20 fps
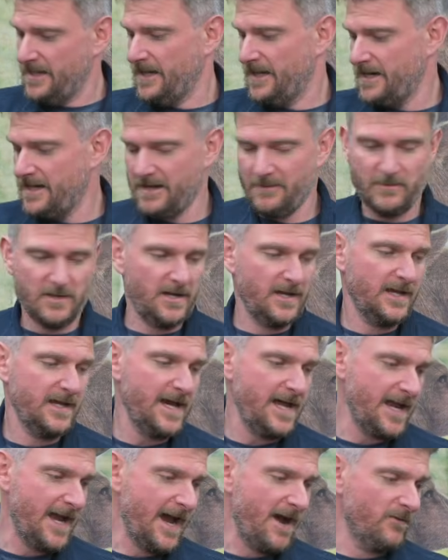and I'm going to
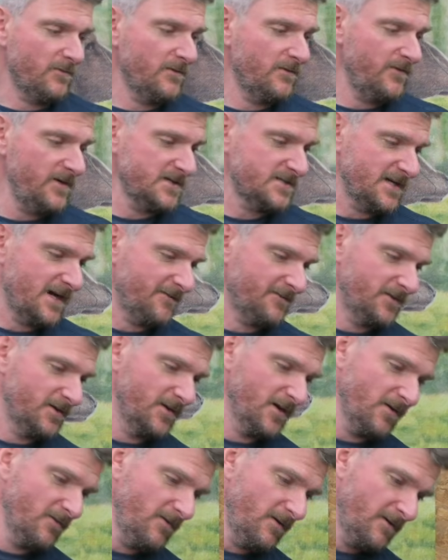get out this
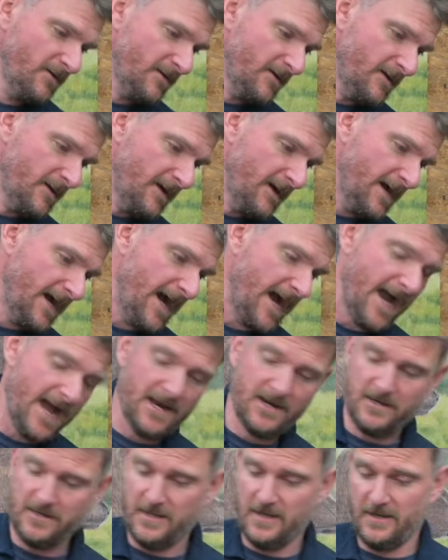afternoon
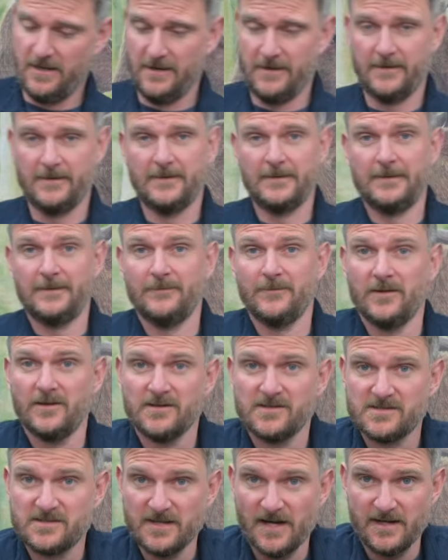and
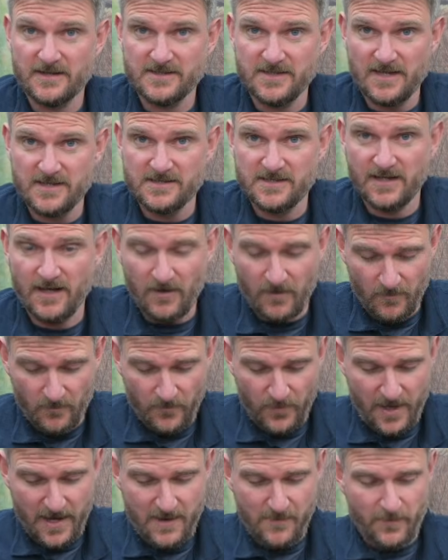start testing it
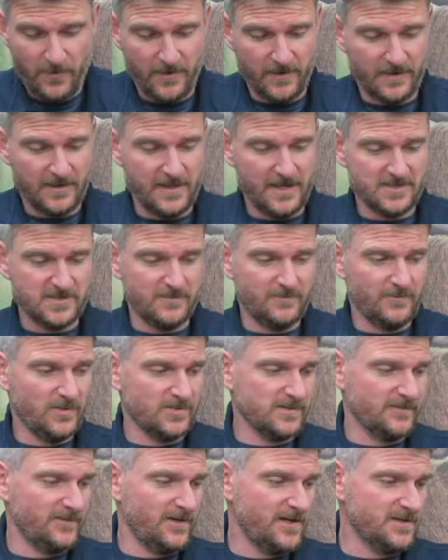on paper, get some
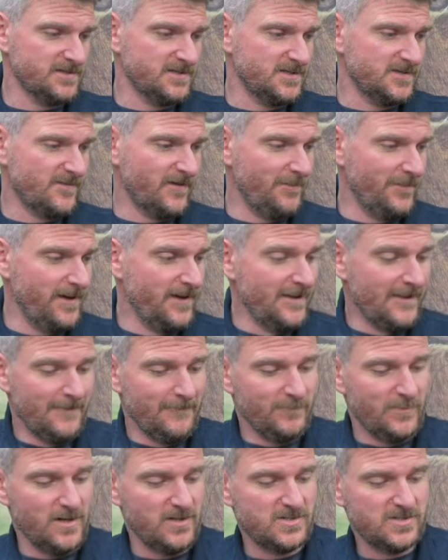muzzle velocities from it.
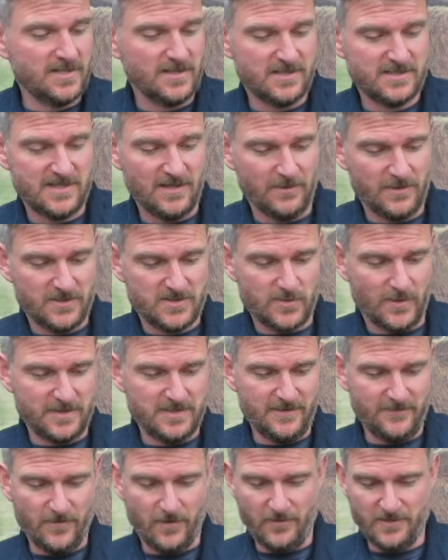Be interesting to see what the
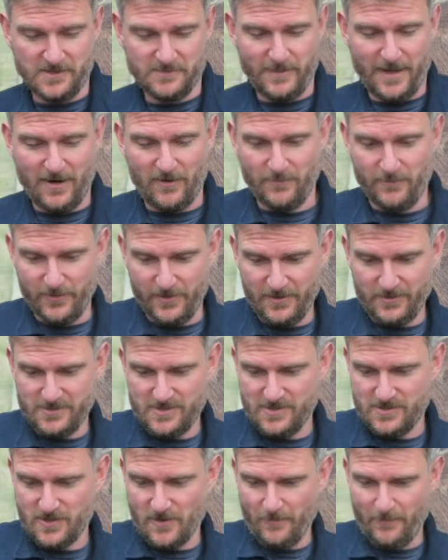24-inch barrel
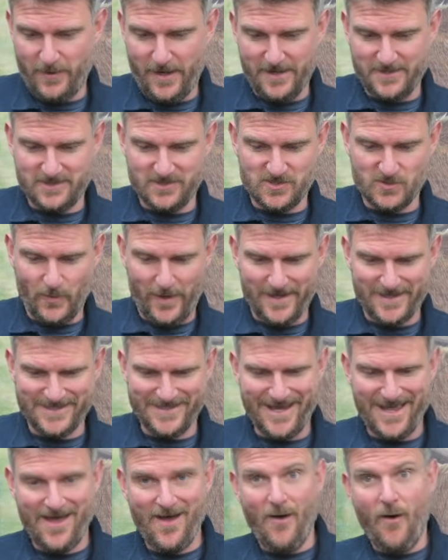produces compared to the
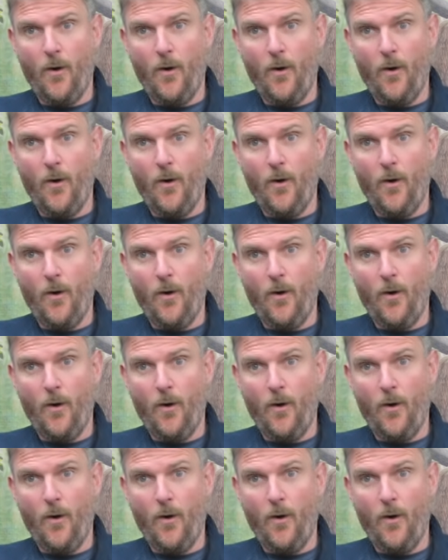20,